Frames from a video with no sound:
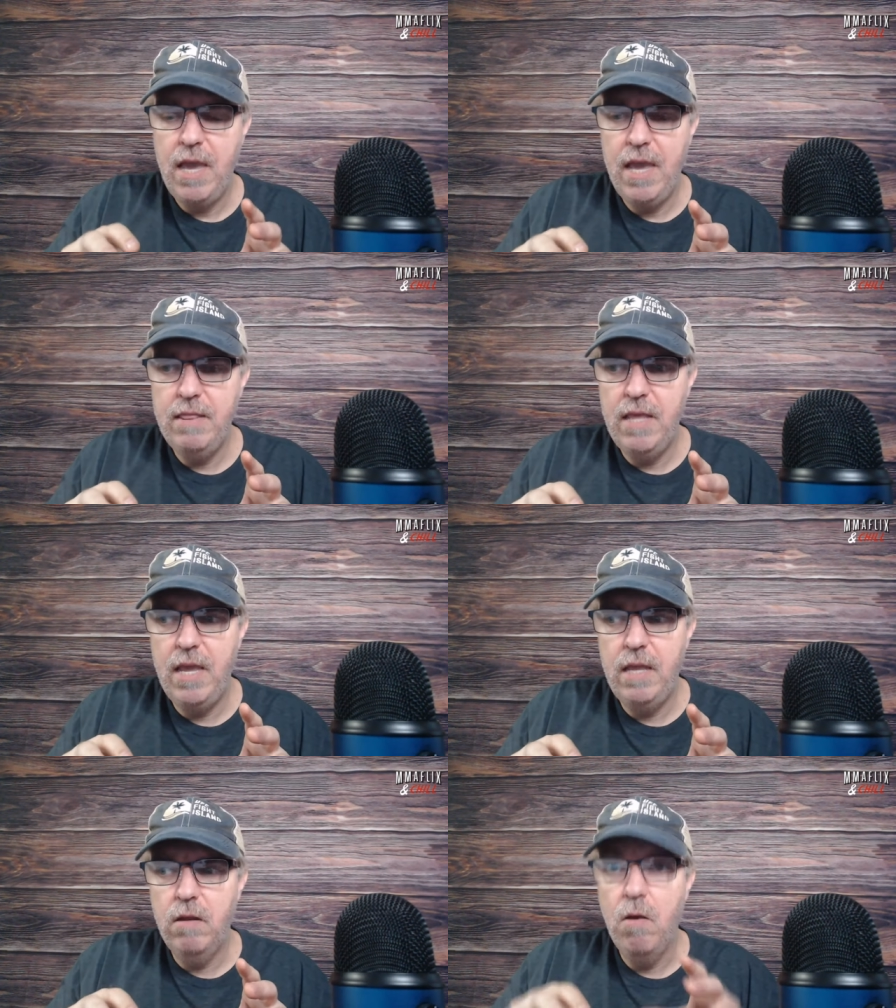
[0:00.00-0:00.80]
And
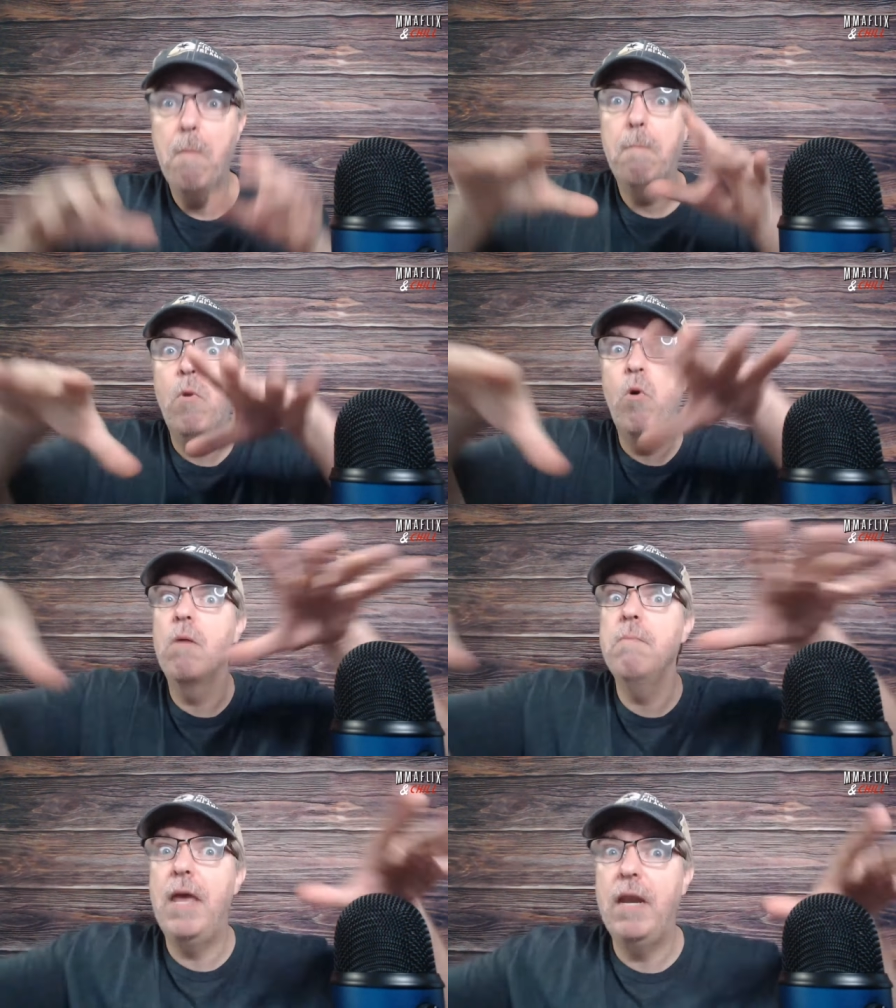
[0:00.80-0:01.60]
then
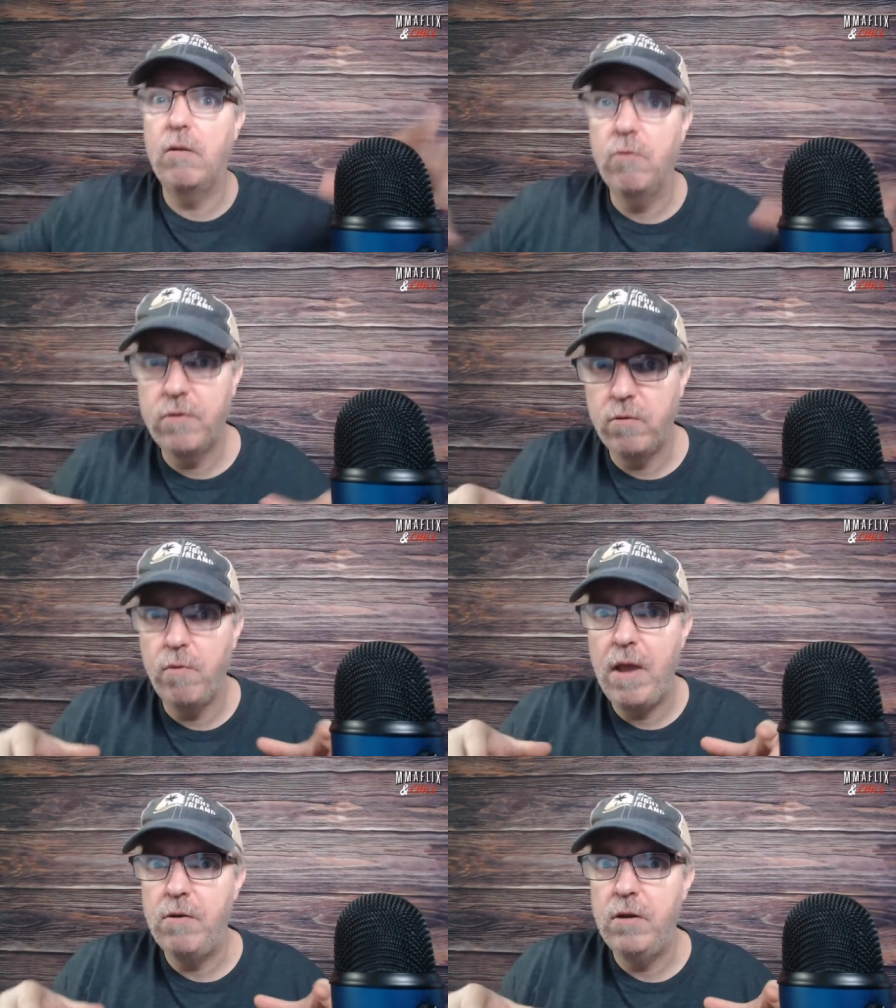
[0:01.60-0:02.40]
more medical
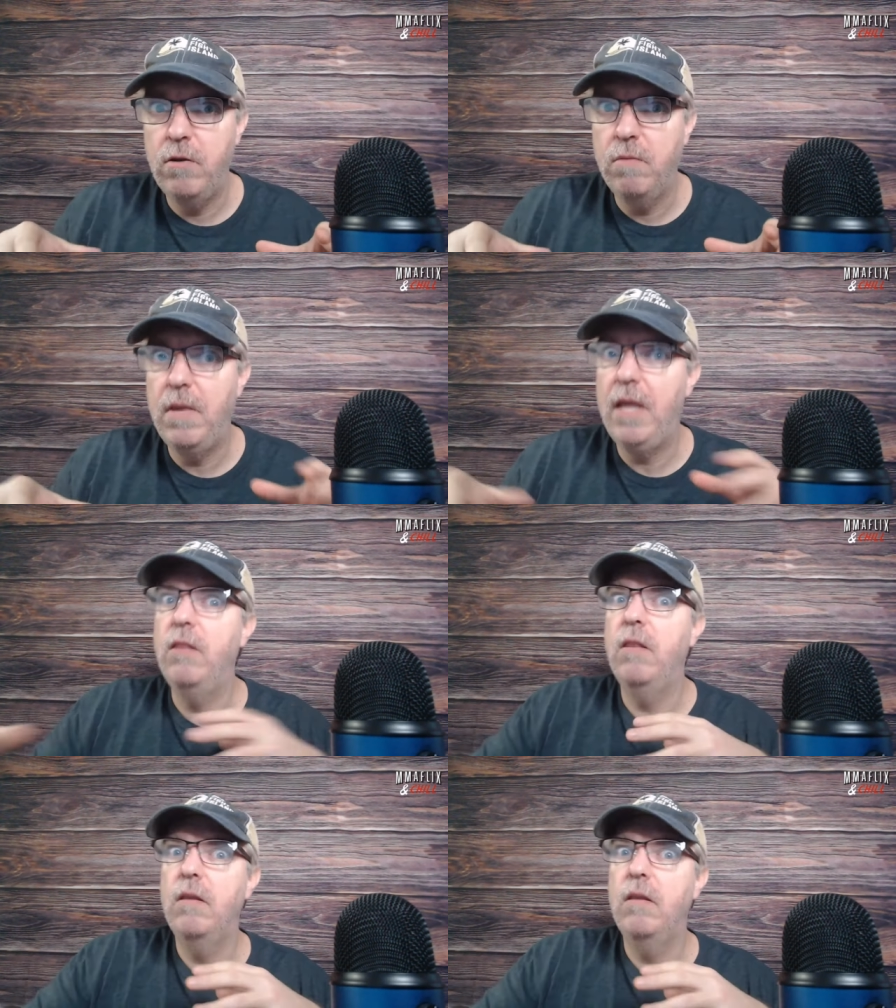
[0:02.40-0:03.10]
surrounded him. And